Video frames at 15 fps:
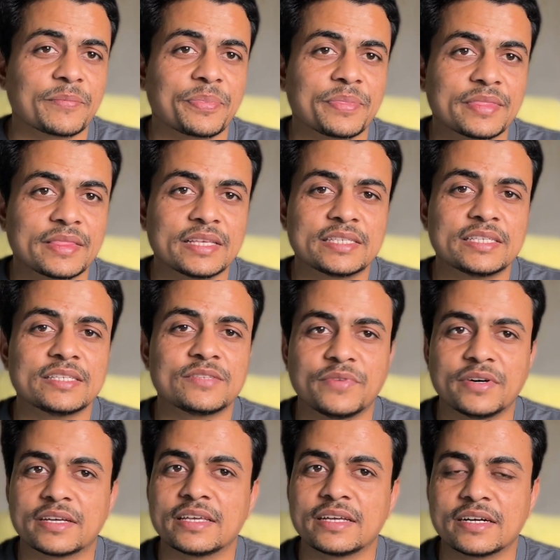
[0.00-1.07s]
This is
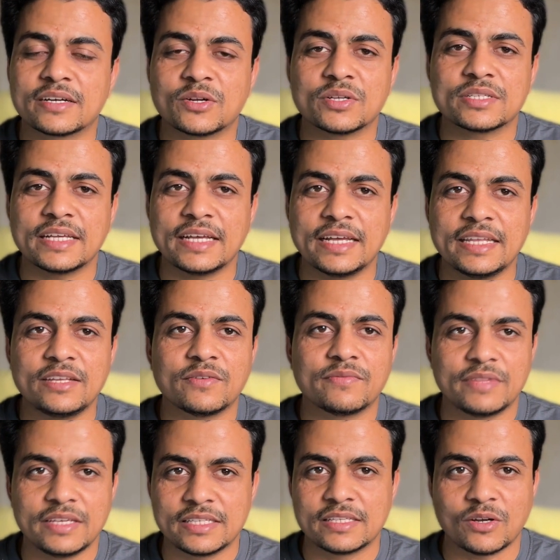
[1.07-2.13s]
working across any of
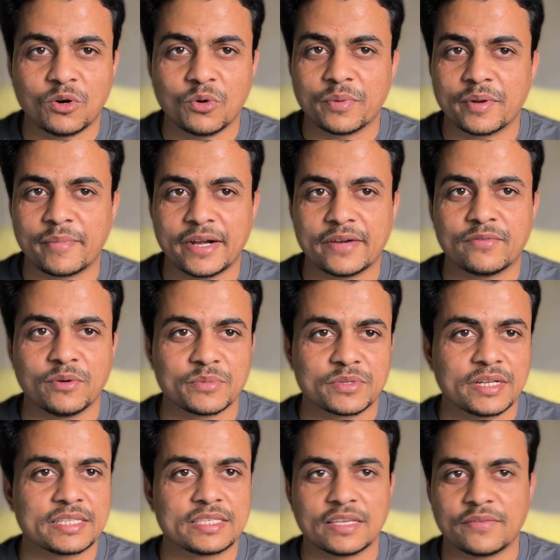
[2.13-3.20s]
these open platforms. So
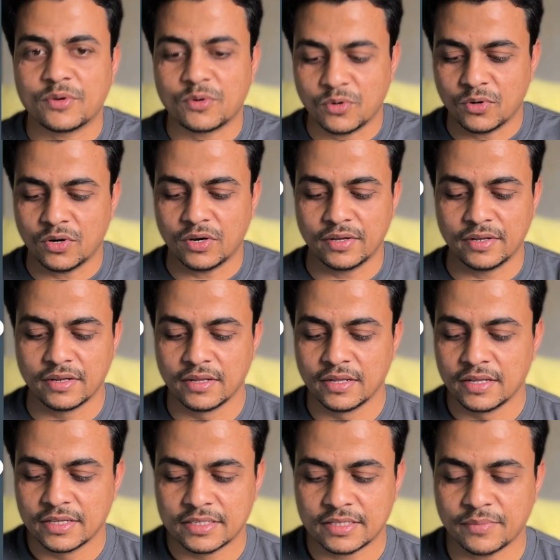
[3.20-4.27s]
let's say if on
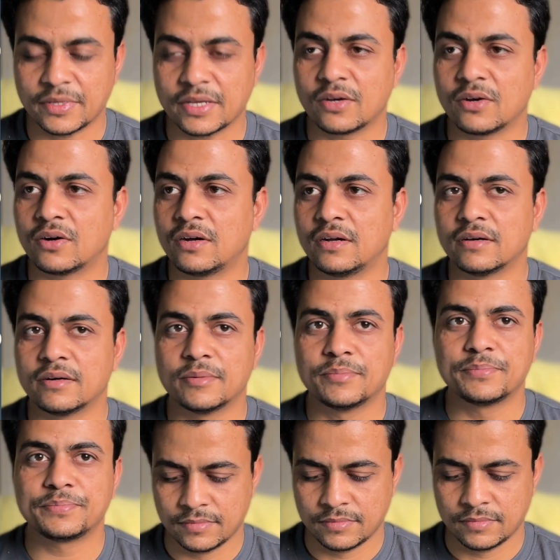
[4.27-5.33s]
something called,
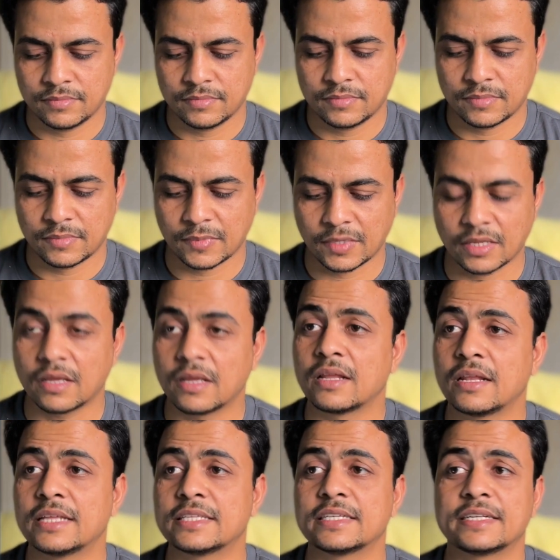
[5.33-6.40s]

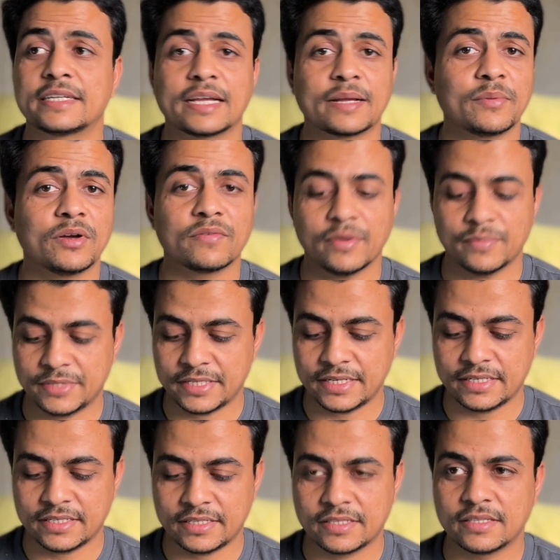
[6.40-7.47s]
let's say tech blog
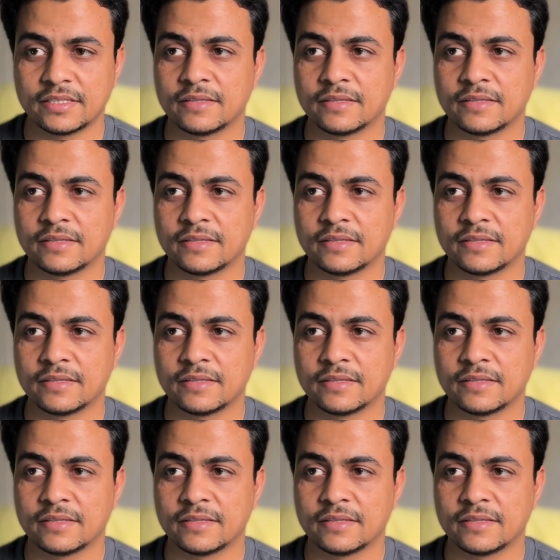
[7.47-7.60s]
websites,